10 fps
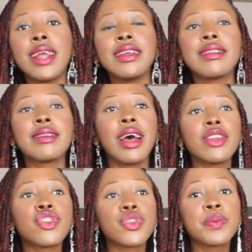that it's
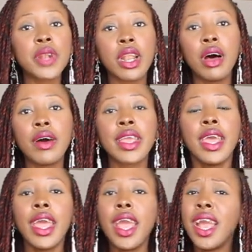not super long,
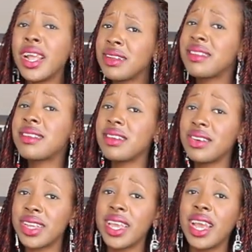and
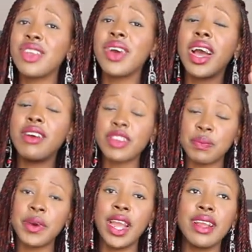again, you have
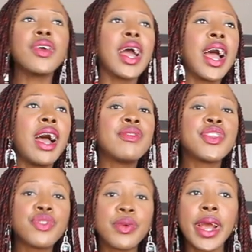spikes. You have
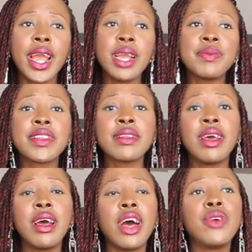stripes,
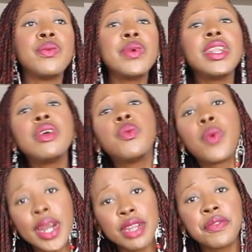a really
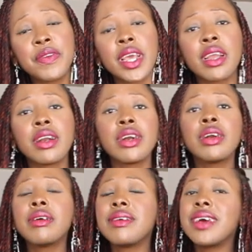wide
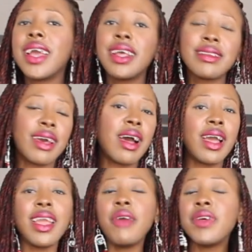flare, and
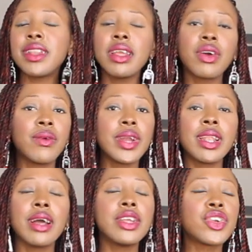everything
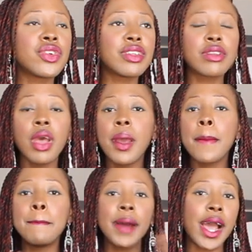going on is just
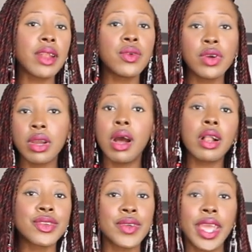a bad look
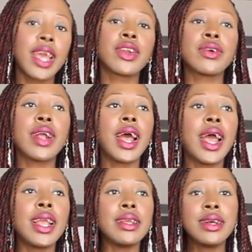altogether.
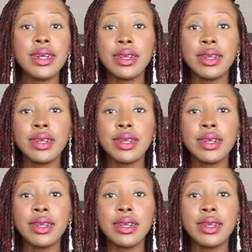I